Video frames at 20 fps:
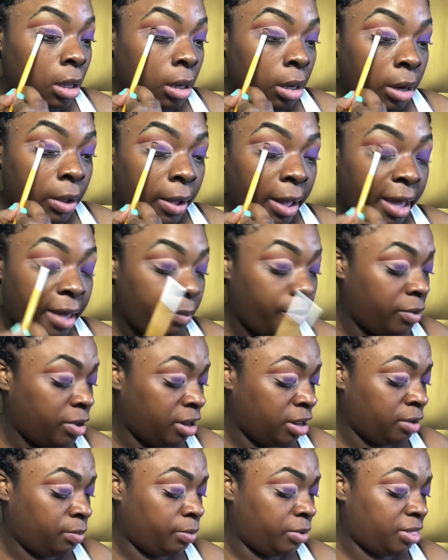Now I went
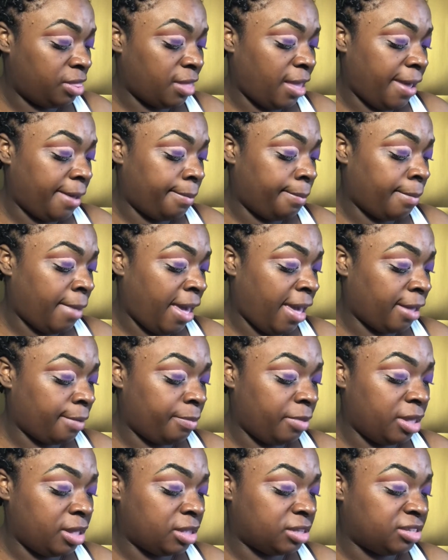in with that MAC
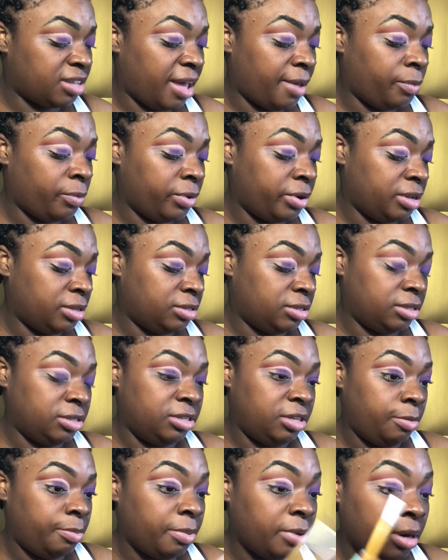because I wanted to
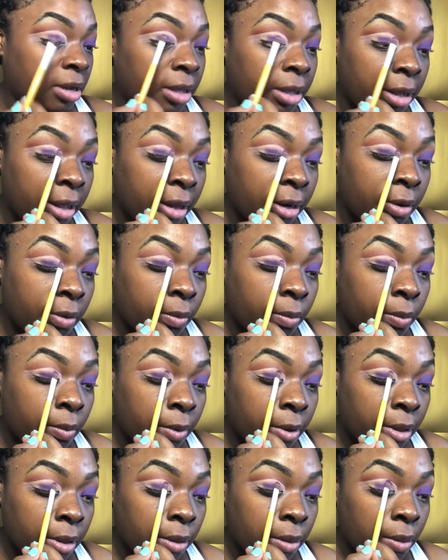deepen it. I don't
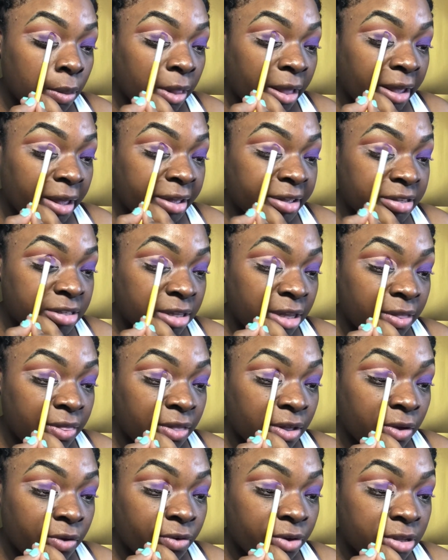want, like I said,
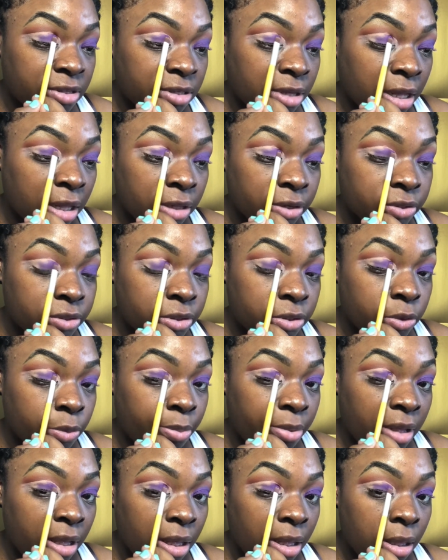the crease colors to
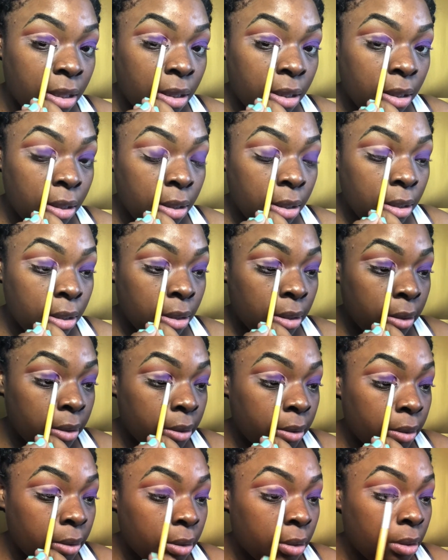be
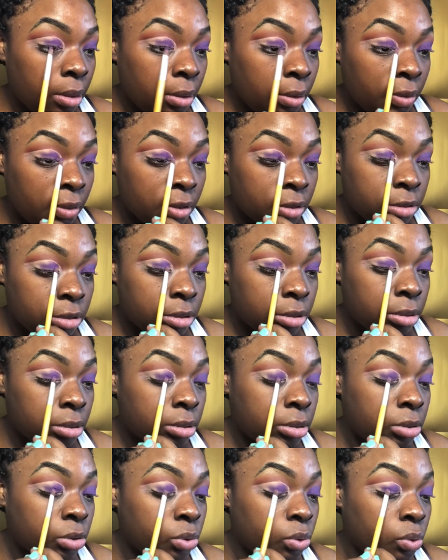this
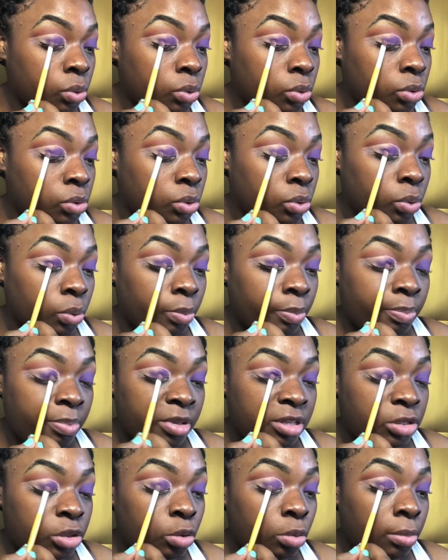to
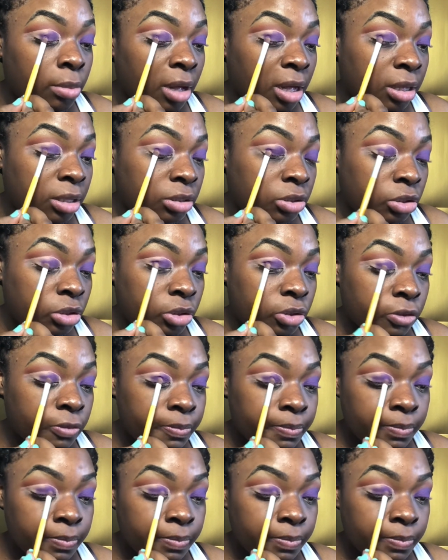be too much.